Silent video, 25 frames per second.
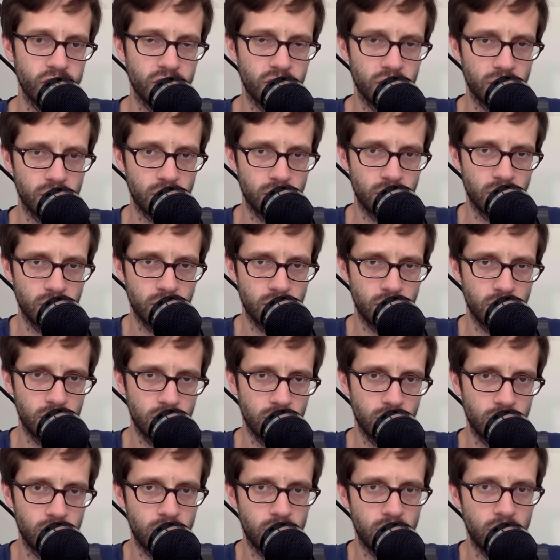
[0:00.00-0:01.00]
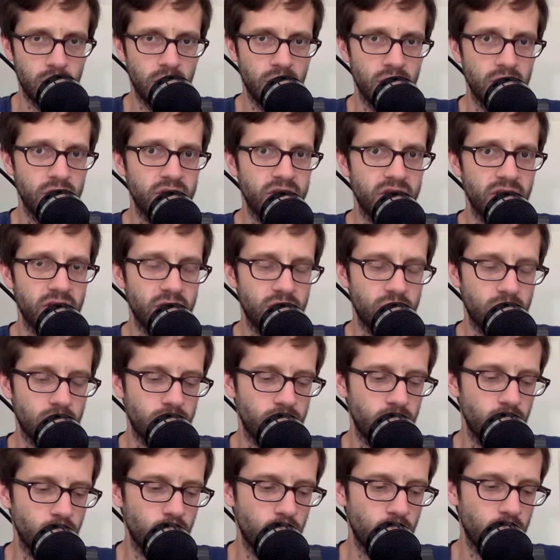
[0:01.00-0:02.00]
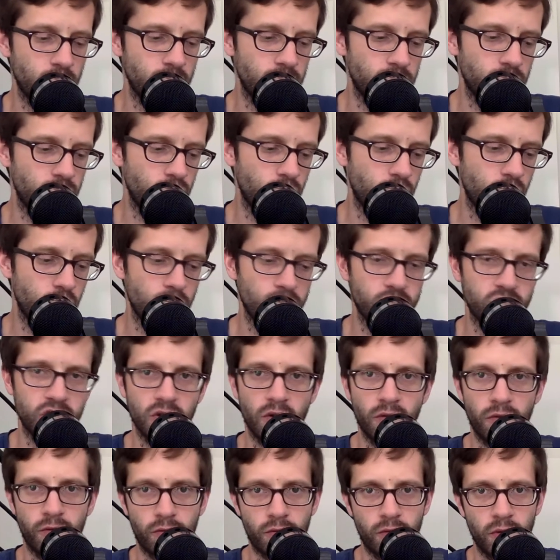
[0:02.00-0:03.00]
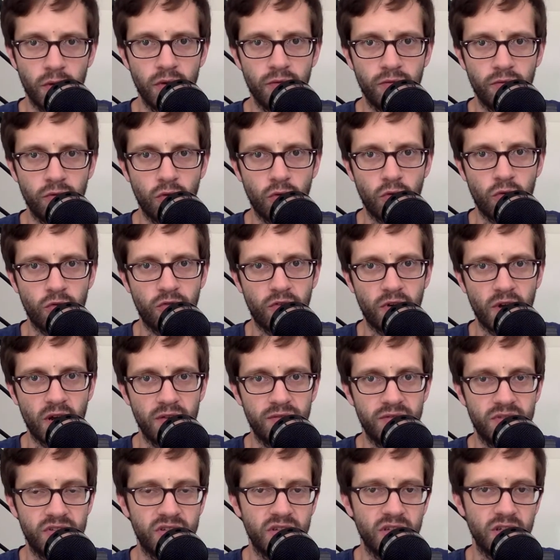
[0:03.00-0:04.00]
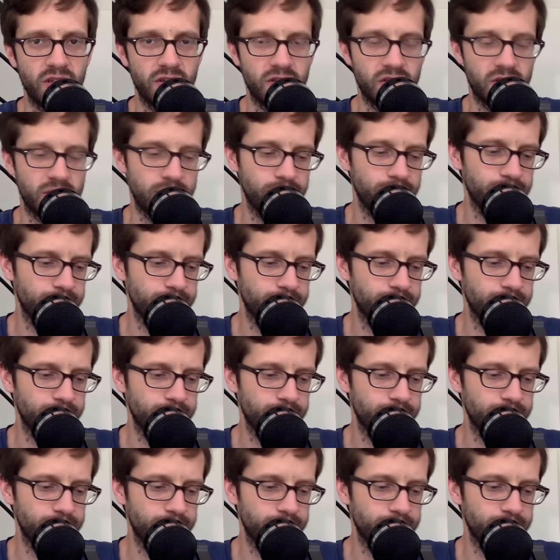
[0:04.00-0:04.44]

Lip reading: in the center of the board. Rows 3, 4, 5, 6.